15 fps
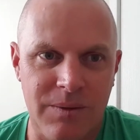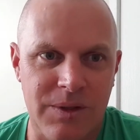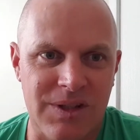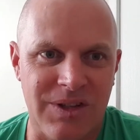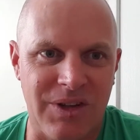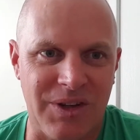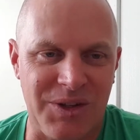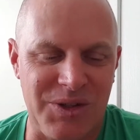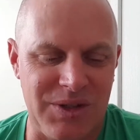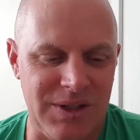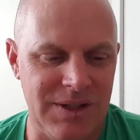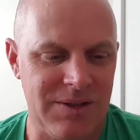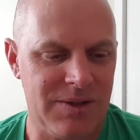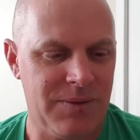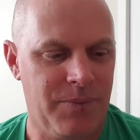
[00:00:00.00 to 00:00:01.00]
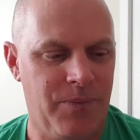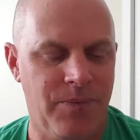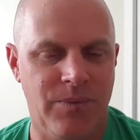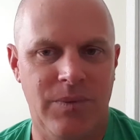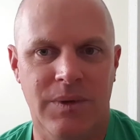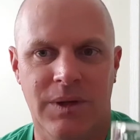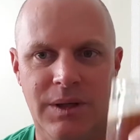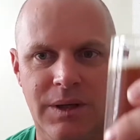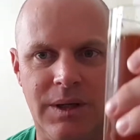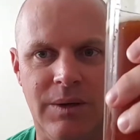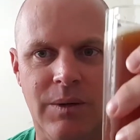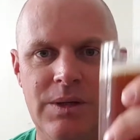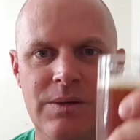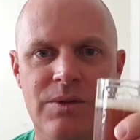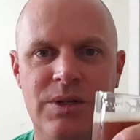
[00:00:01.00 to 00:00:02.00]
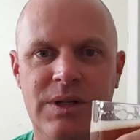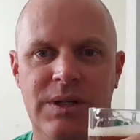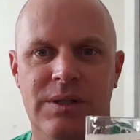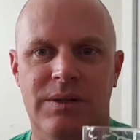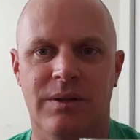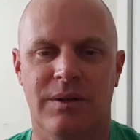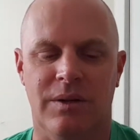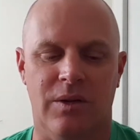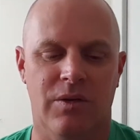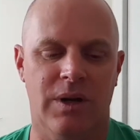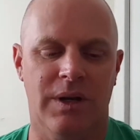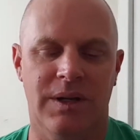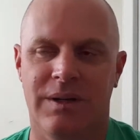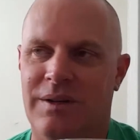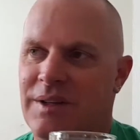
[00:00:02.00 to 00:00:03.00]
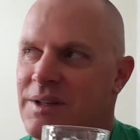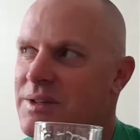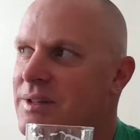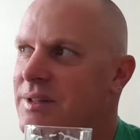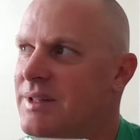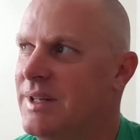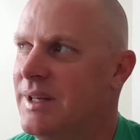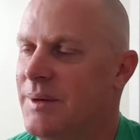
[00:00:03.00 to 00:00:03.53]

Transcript: just like it says. Anyway, cheers. I'm gonna crack into this and